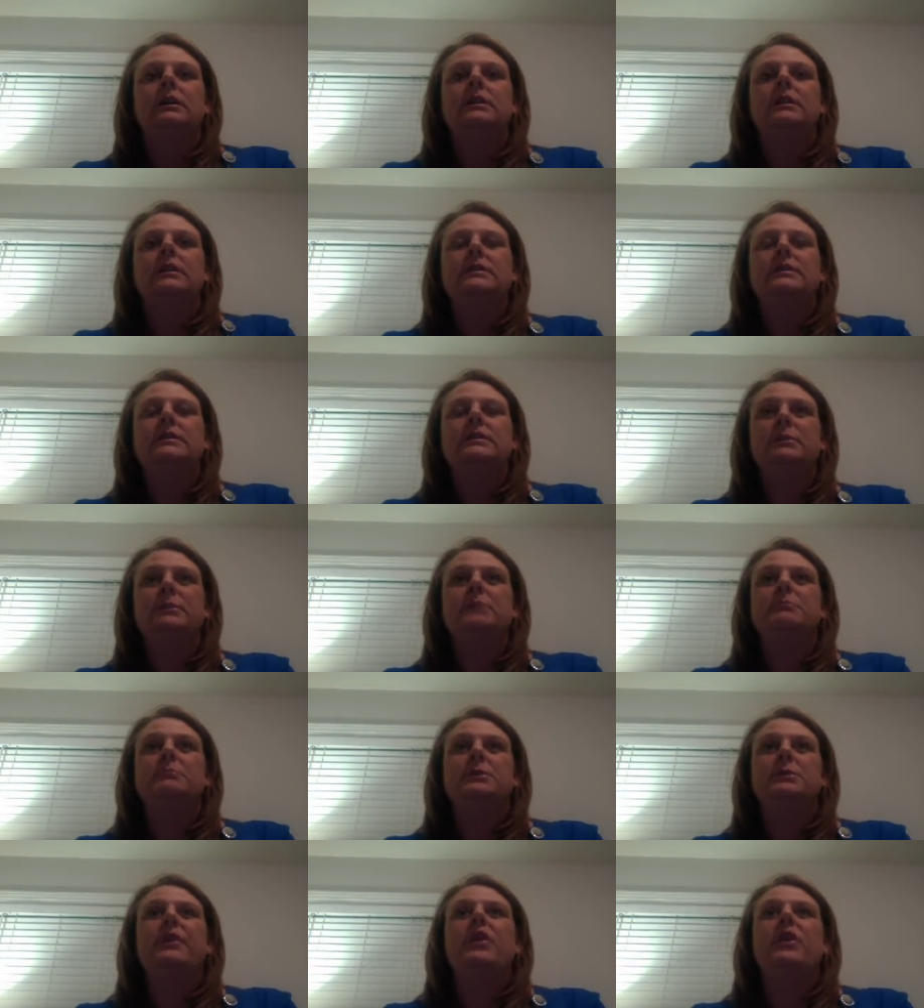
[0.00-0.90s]

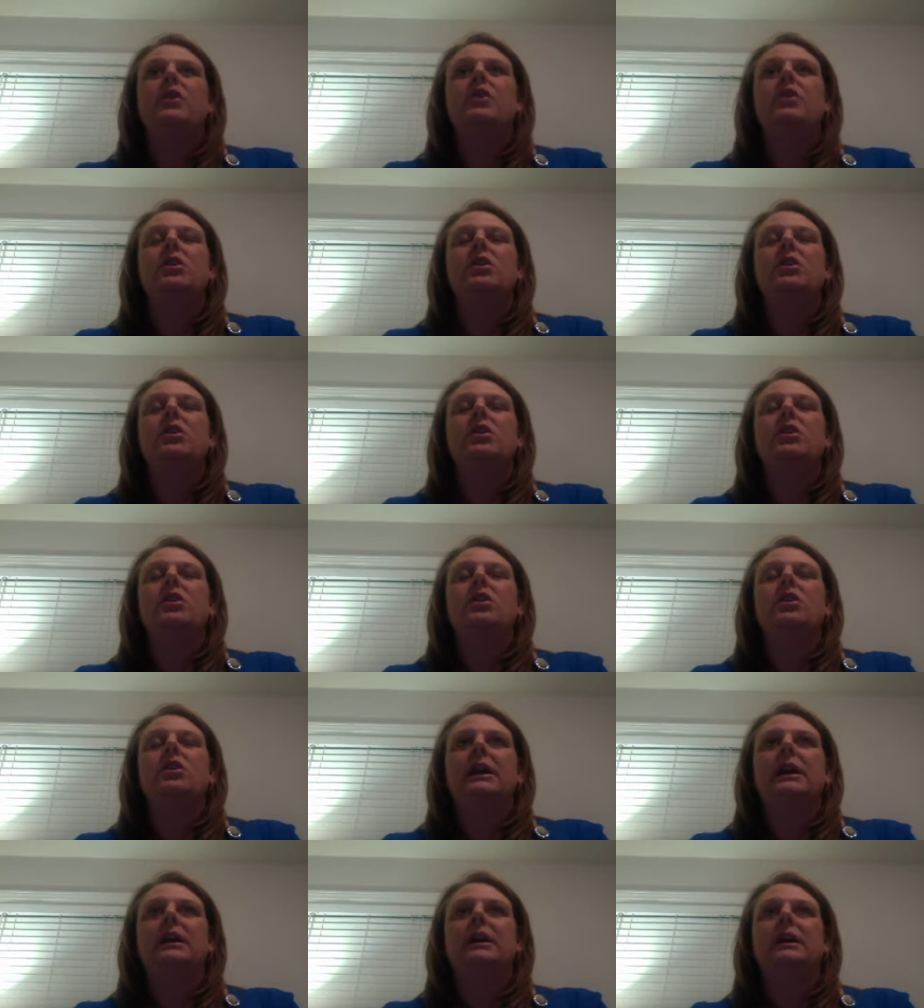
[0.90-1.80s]
symptoms of a heart
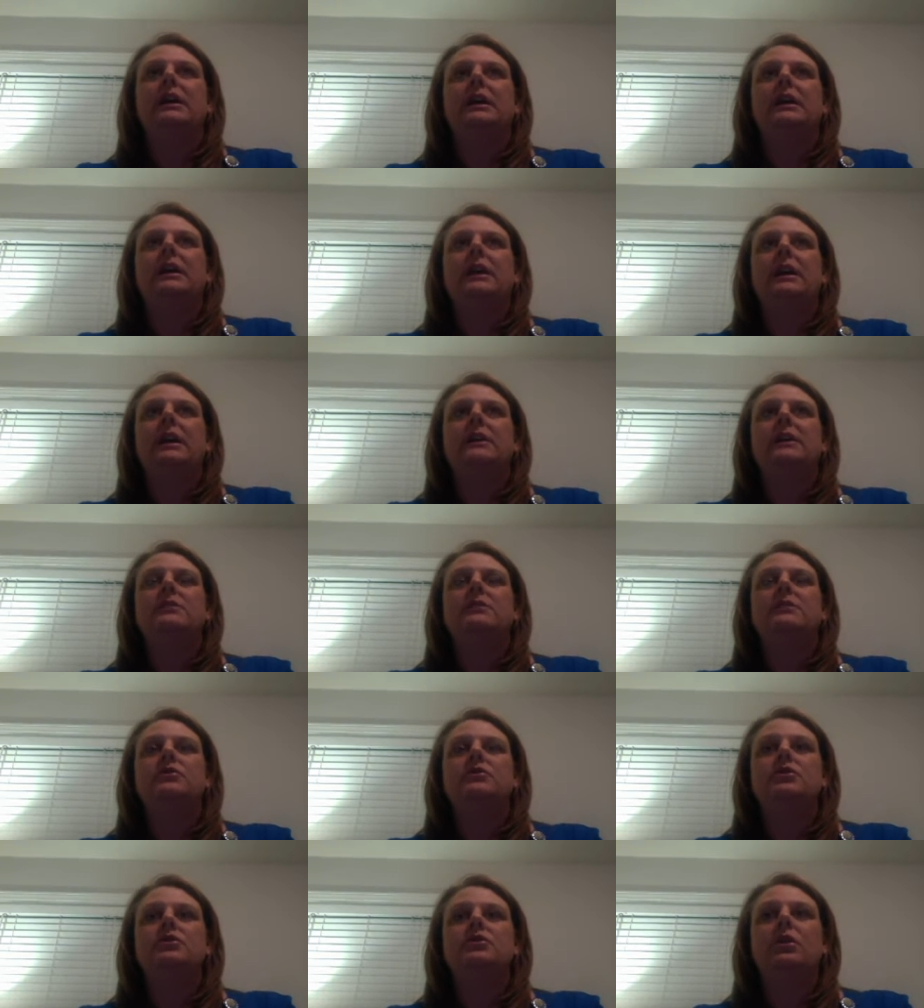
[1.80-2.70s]
attack can
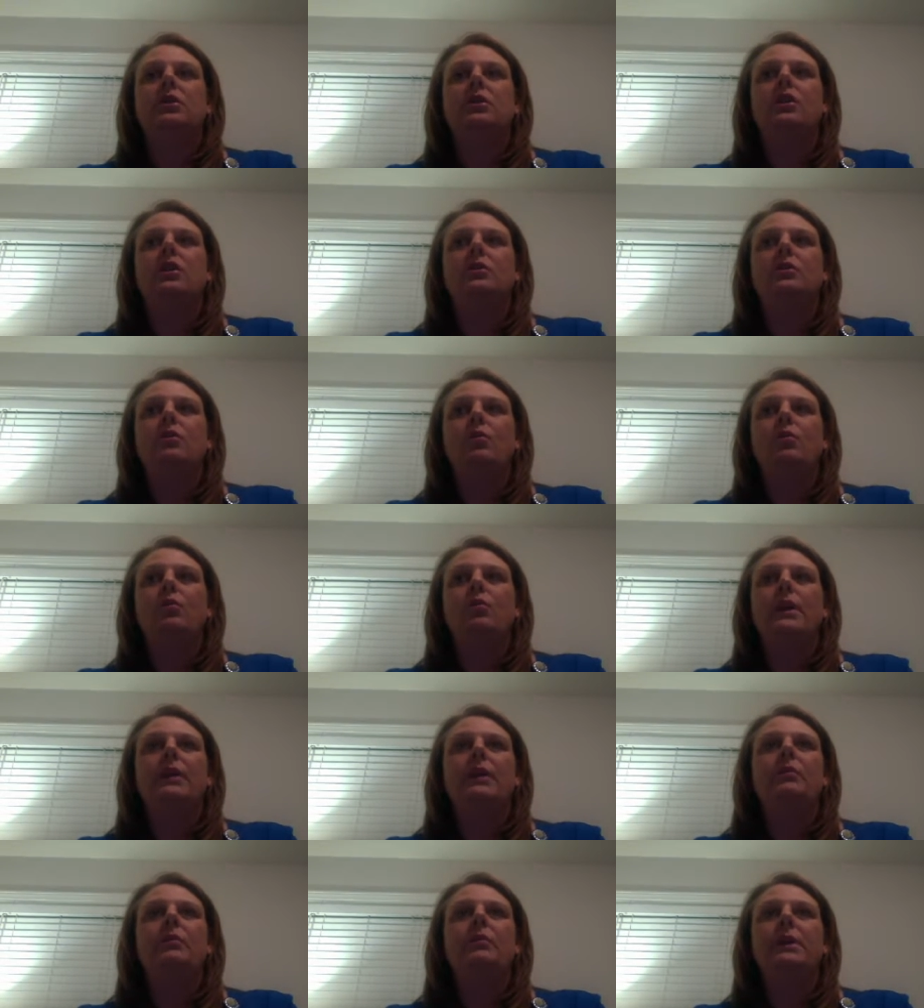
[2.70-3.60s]
start
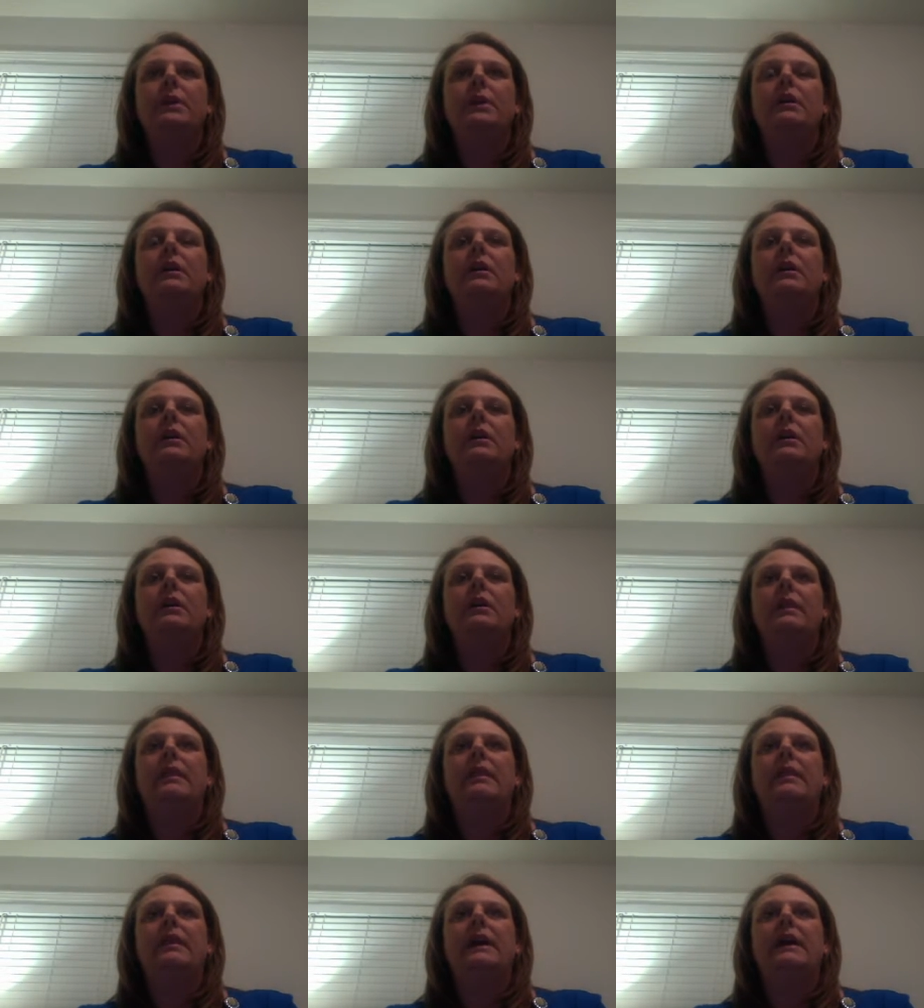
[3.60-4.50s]
well
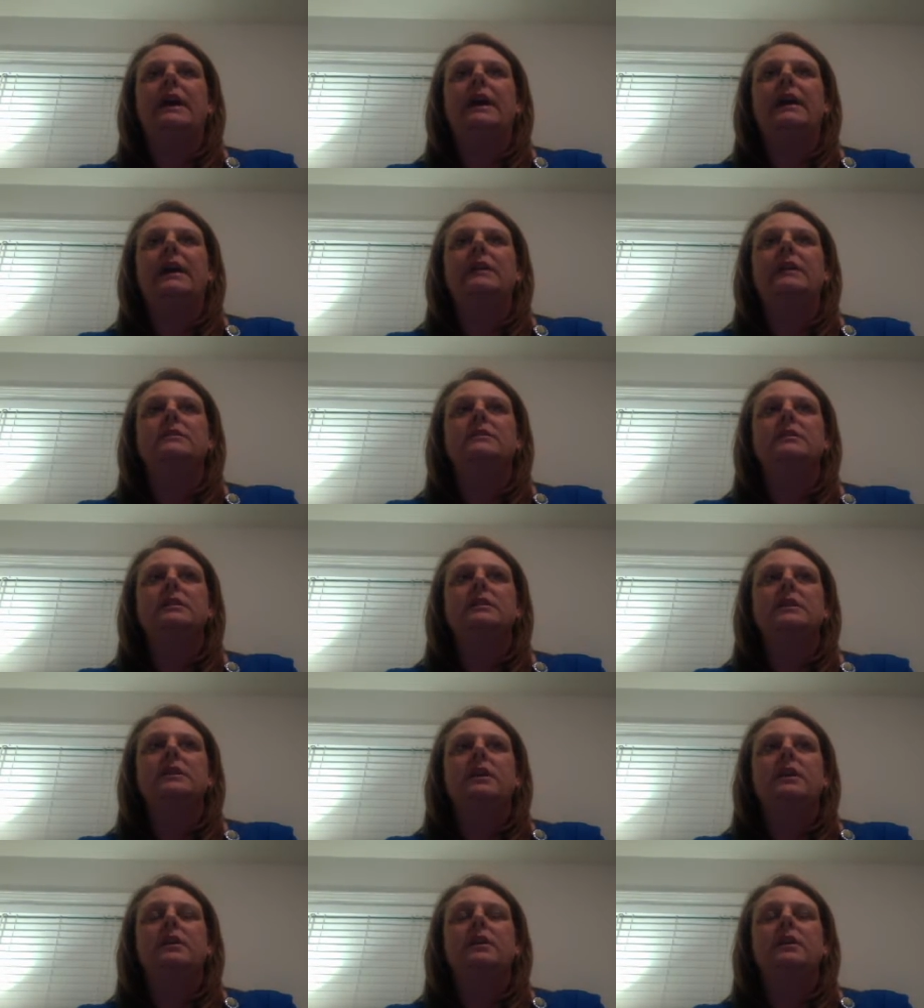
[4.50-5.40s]
beyond that
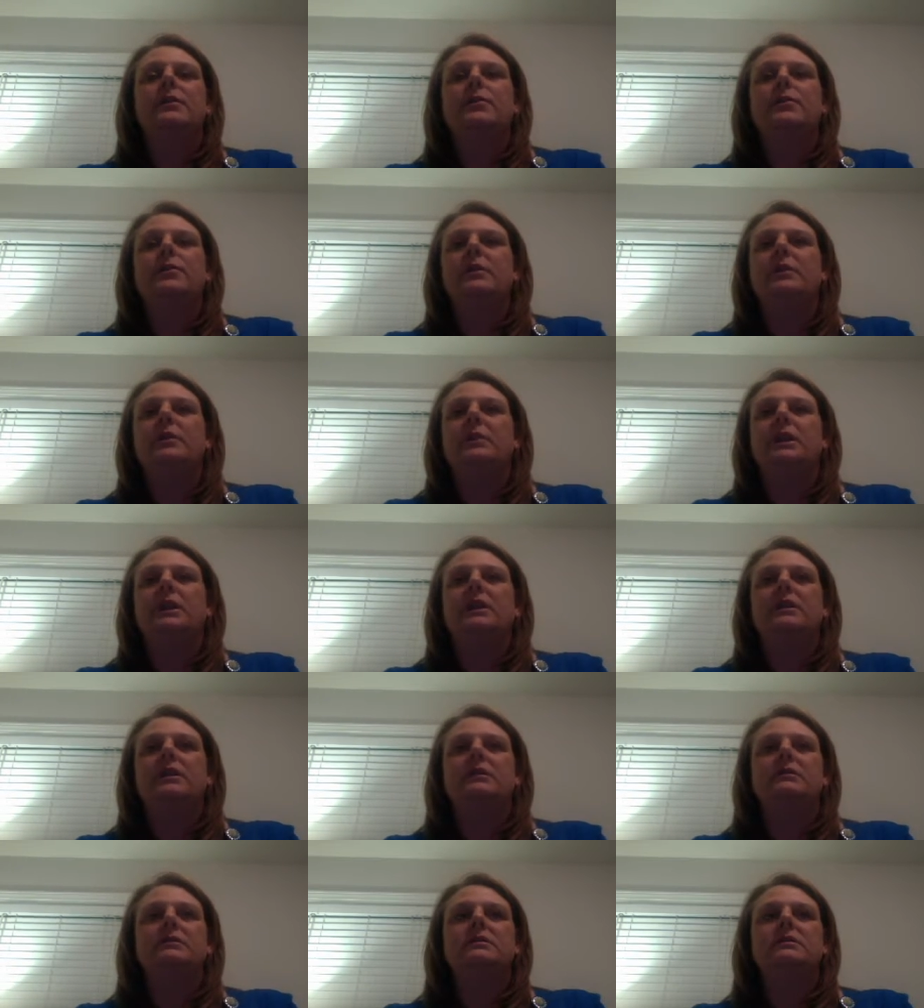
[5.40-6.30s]
30
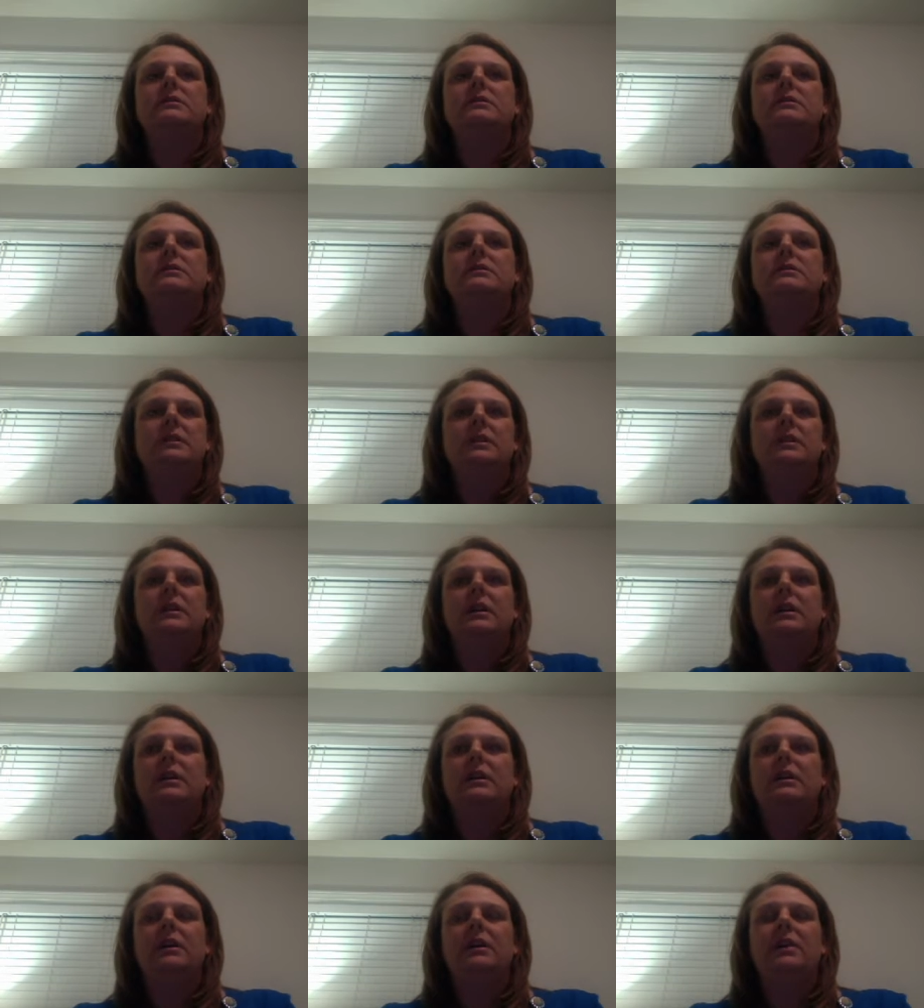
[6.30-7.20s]
minutes
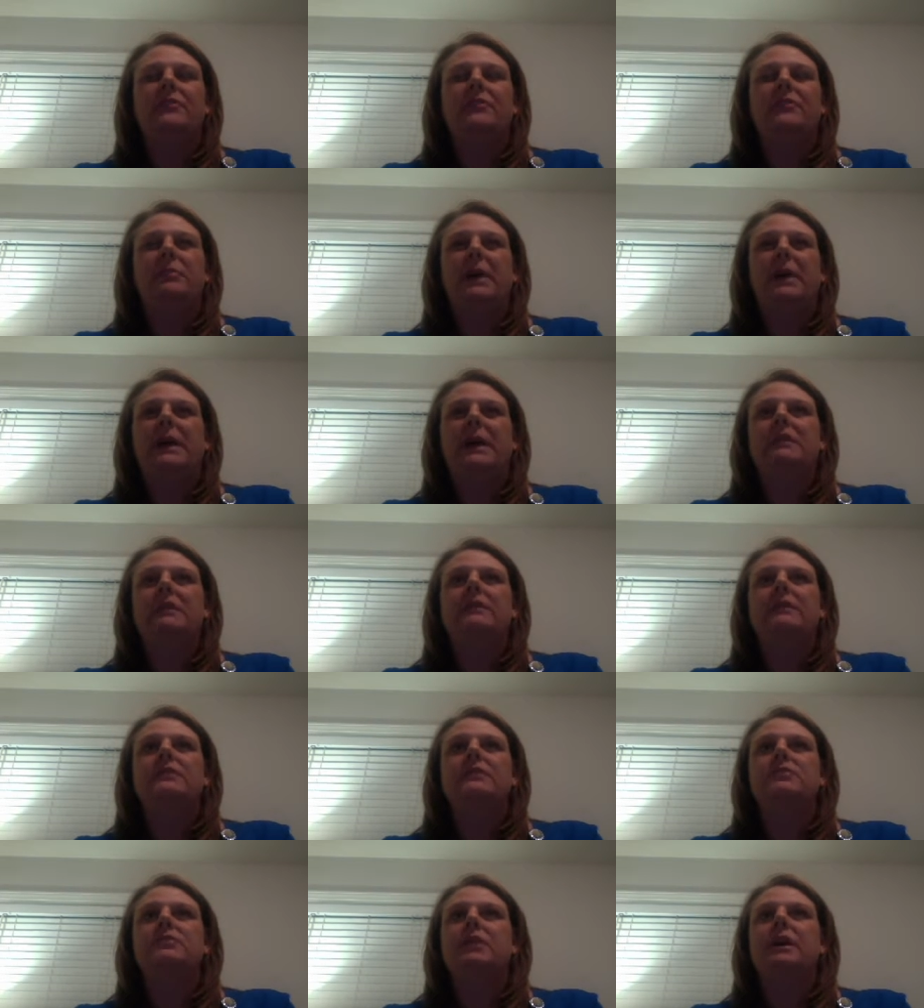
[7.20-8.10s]
of pain
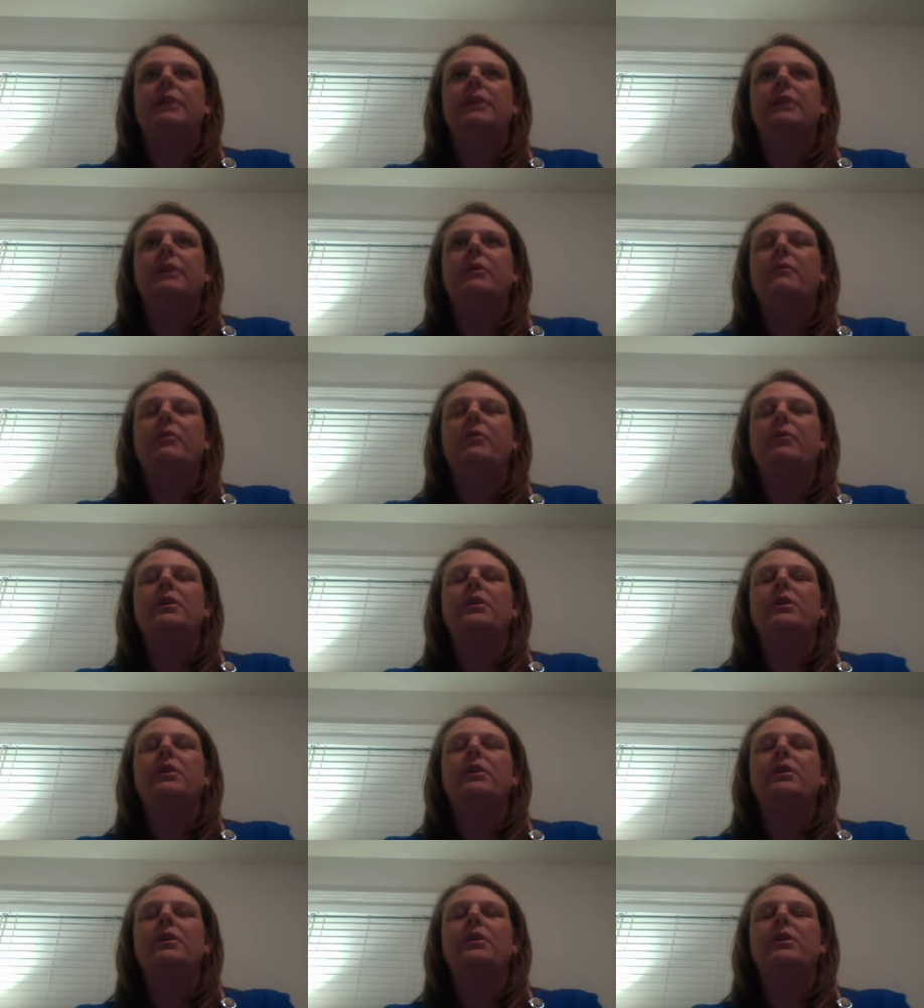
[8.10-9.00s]
that you have before you
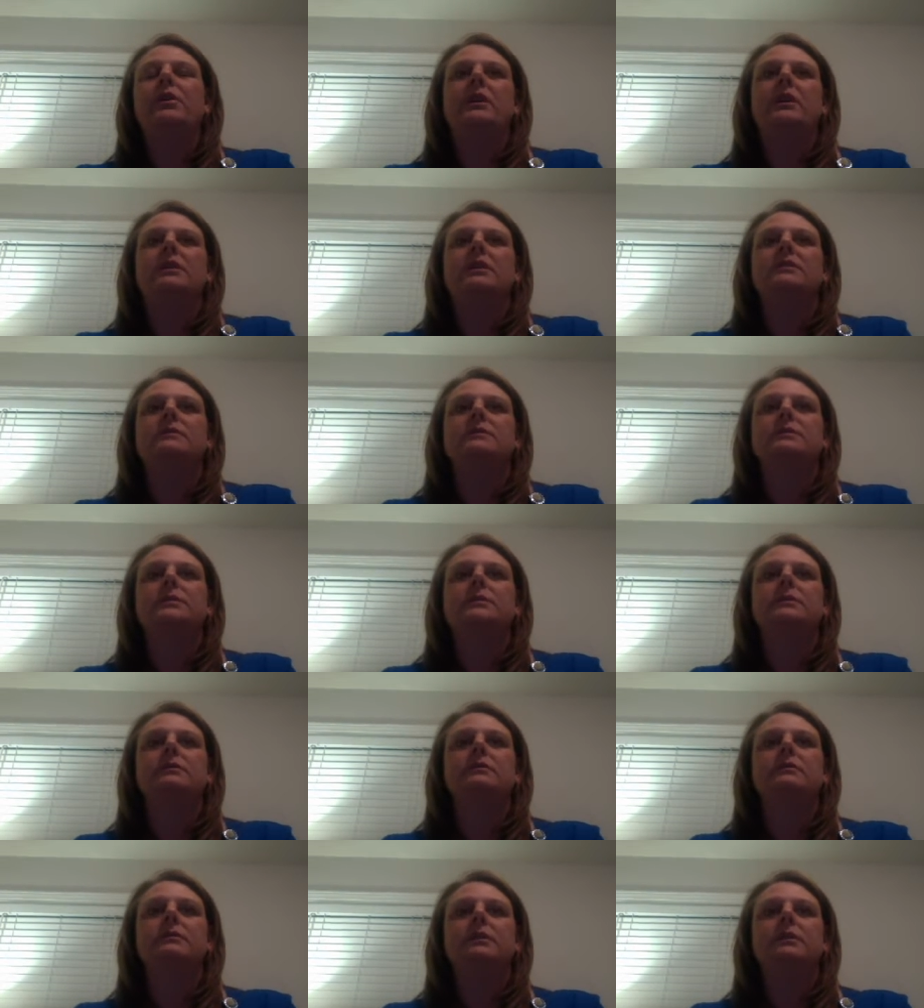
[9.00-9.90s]
come to the hospital.